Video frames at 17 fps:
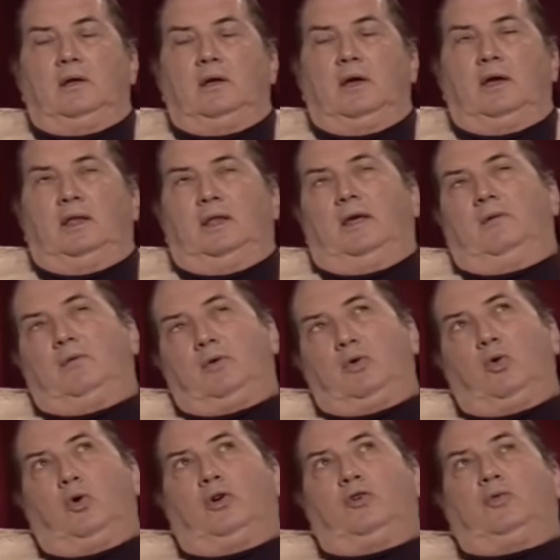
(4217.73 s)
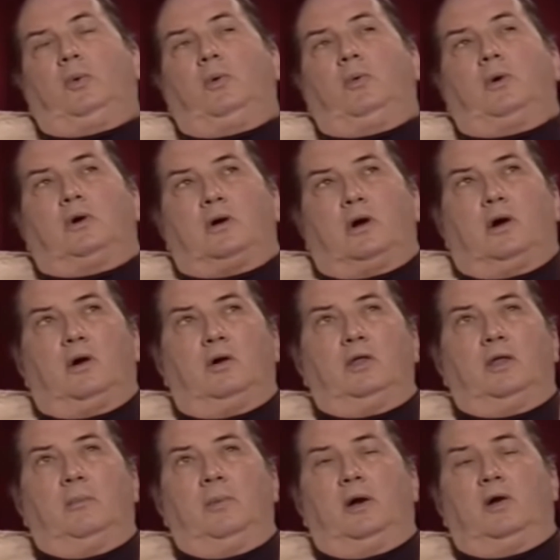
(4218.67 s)
And of course
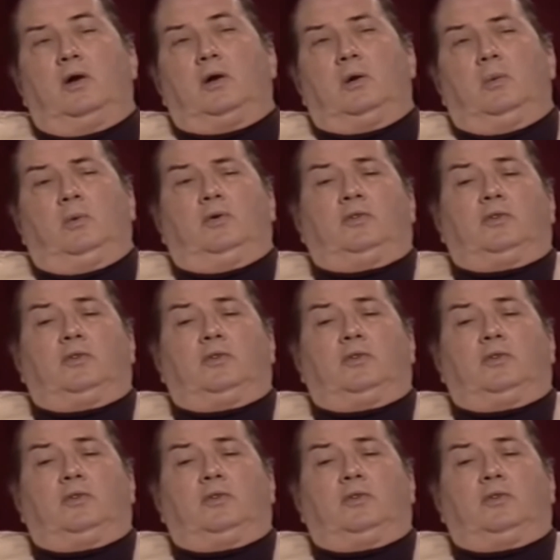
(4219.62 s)
America was